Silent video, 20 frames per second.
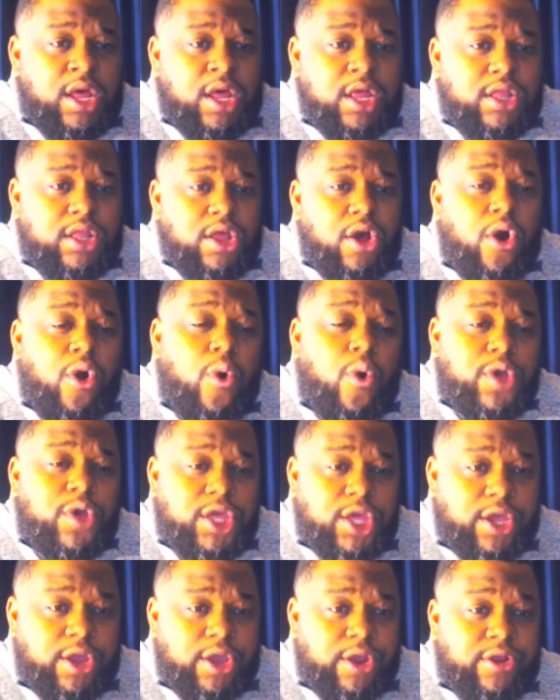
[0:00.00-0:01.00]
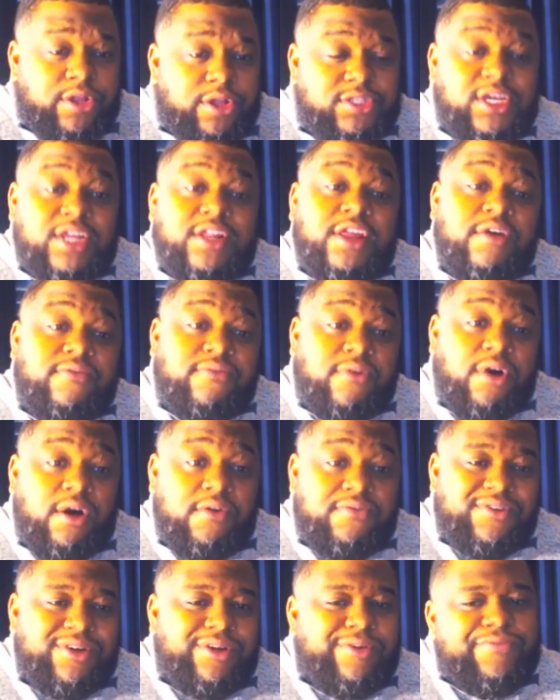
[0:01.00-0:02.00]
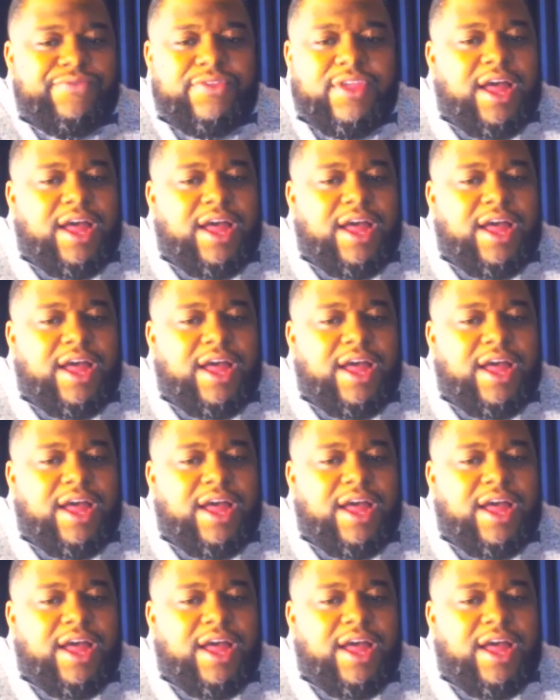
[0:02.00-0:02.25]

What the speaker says: the whole year to live off of.